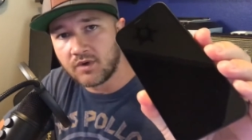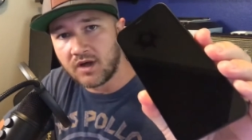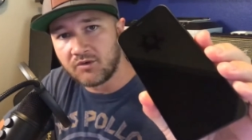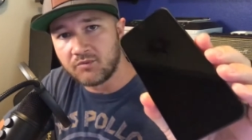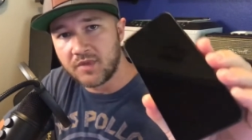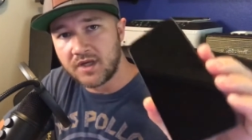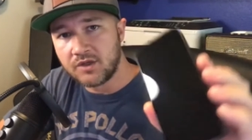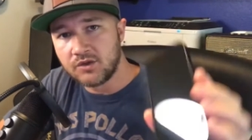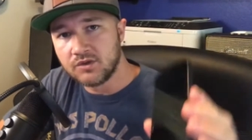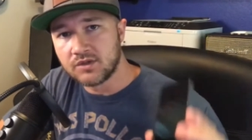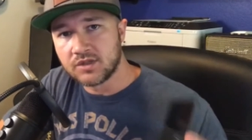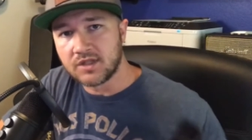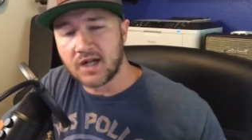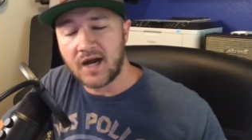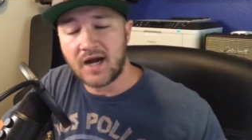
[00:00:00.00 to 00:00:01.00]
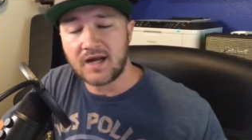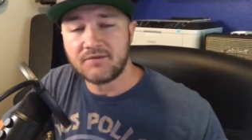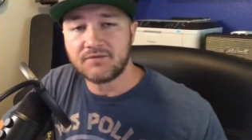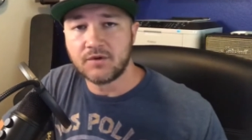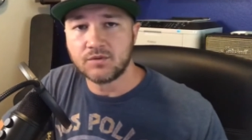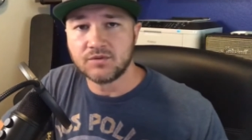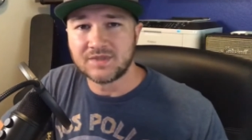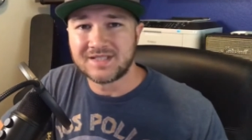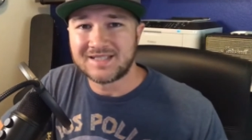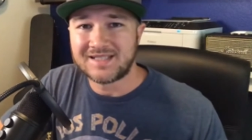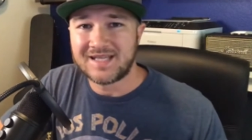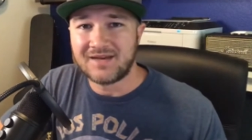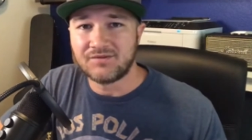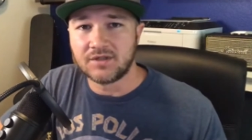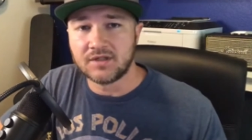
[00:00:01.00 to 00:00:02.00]
I've been using an iPhone
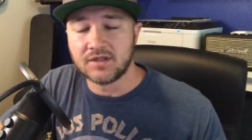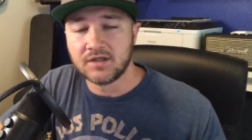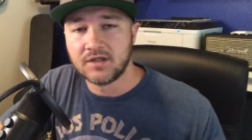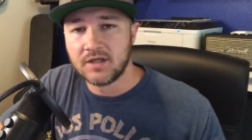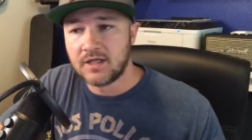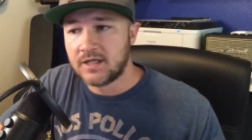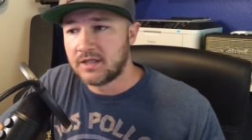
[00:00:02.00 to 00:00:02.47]
7